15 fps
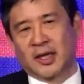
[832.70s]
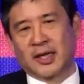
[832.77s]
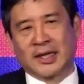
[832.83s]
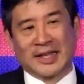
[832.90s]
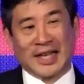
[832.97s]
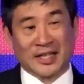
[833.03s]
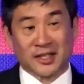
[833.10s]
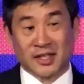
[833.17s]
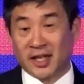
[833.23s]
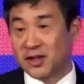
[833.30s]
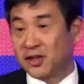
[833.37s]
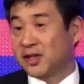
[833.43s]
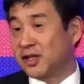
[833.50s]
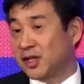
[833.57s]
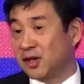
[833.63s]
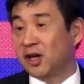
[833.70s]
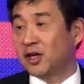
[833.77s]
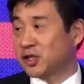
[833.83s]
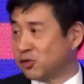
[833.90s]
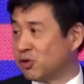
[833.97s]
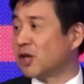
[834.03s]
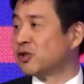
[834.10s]
That said, there are
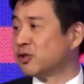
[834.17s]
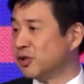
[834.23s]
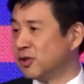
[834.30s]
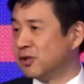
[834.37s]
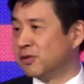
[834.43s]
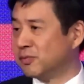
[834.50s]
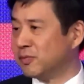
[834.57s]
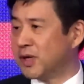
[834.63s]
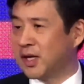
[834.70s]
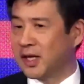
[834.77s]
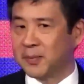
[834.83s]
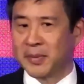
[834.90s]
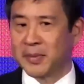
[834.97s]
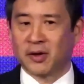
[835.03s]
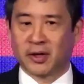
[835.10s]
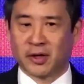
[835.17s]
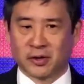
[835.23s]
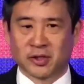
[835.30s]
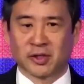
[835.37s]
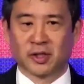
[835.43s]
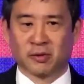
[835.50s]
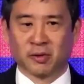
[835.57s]
structural barriers
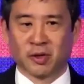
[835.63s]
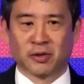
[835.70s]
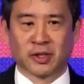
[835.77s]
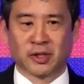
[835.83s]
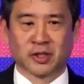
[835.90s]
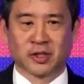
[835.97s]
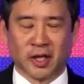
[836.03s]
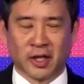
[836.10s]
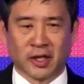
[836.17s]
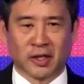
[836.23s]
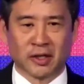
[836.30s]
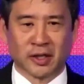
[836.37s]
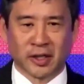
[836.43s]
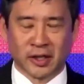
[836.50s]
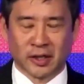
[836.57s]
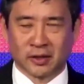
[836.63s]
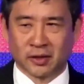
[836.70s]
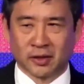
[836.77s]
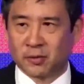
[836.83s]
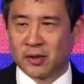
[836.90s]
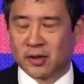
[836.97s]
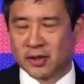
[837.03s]
to growth in China, and
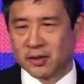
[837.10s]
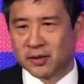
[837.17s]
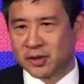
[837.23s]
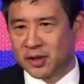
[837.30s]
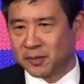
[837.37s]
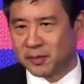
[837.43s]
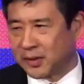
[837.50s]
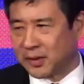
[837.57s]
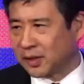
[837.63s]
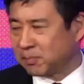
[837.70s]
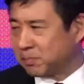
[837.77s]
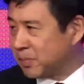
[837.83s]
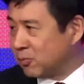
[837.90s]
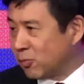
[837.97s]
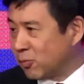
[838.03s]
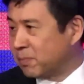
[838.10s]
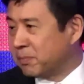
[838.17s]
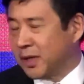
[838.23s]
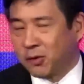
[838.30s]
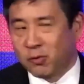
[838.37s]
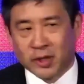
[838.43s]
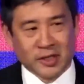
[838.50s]
one
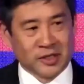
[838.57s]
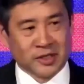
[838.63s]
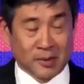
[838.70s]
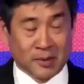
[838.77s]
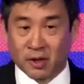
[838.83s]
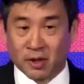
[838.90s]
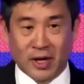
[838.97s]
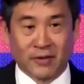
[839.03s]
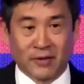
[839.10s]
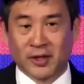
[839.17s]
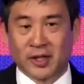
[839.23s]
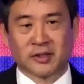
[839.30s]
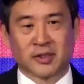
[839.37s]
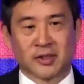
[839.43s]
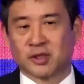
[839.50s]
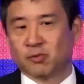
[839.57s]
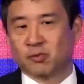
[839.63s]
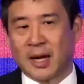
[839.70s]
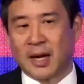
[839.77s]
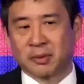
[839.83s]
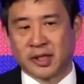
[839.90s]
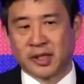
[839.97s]
big one is demographics. It's a
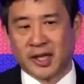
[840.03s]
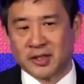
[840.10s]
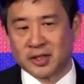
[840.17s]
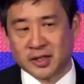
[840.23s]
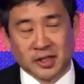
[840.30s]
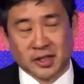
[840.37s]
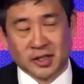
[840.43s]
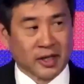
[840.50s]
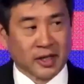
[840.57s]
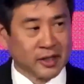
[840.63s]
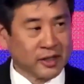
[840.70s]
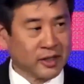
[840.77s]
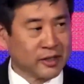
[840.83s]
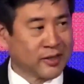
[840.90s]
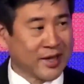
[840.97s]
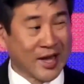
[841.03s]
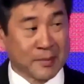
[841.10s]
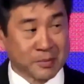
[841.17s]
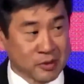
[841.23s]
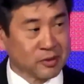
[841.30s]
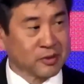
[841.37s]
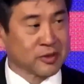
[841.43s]
rapidly aging society. The
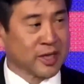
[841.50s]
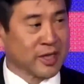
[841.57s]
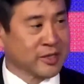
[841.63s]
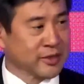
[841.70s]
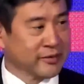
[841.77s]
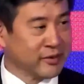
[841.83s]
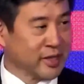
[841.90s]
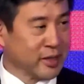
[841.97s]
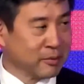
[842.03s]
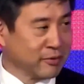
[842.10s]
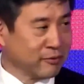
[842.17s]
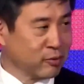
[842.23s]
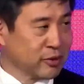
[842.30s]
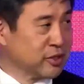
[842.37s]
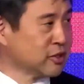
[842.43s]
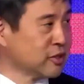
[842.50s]
absolute size of the labor force is